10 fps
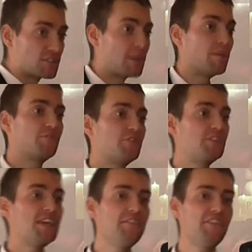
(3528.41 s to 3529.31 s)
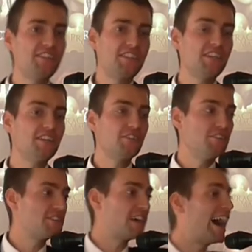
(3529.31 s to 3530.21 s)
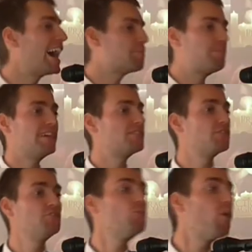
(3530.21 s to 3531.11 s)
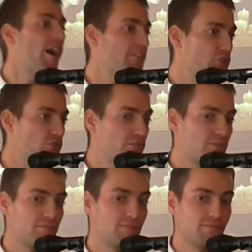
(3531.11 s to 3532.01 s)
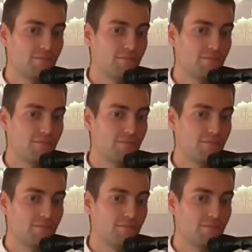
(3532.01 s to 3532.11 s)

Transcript: some of the TV series I bet you watched